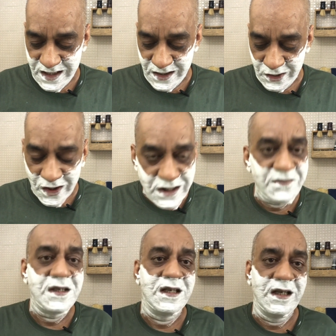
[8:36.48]

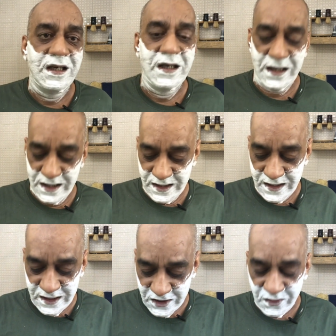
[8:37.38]
longevity
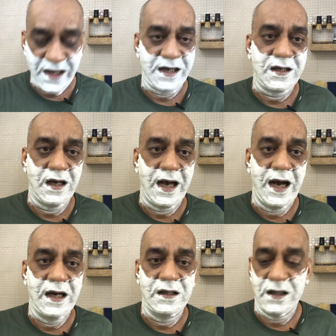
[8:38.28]
is great,
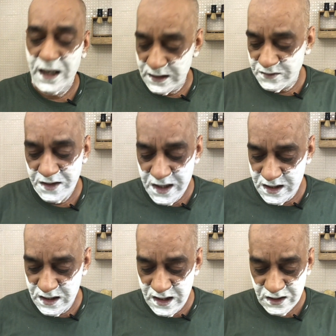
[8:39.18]
and the lather
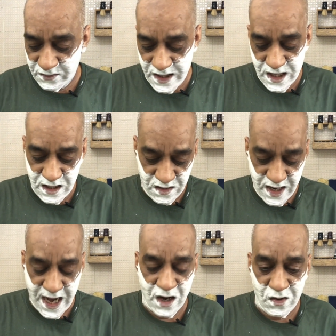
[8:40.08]
creation is great
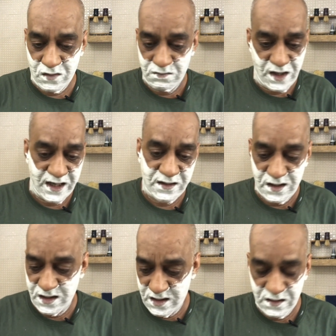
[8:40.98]
now, next
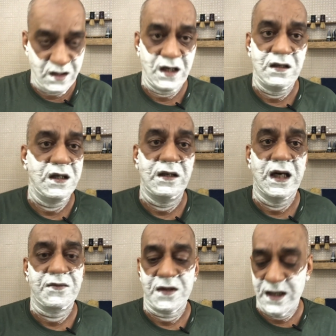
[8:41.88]
year, the year
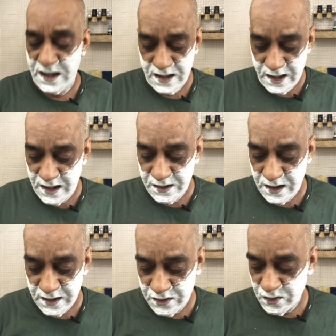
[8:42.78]
after that,
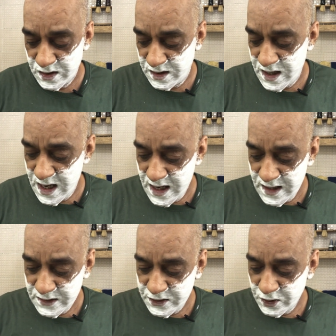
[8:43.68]
and so on.
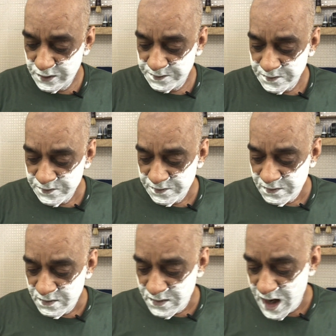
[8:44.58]
So
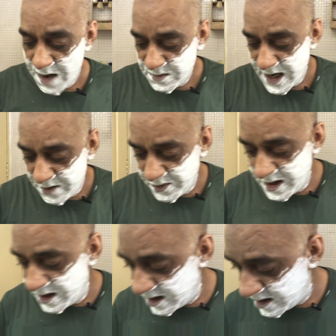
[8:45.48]
I'm glad we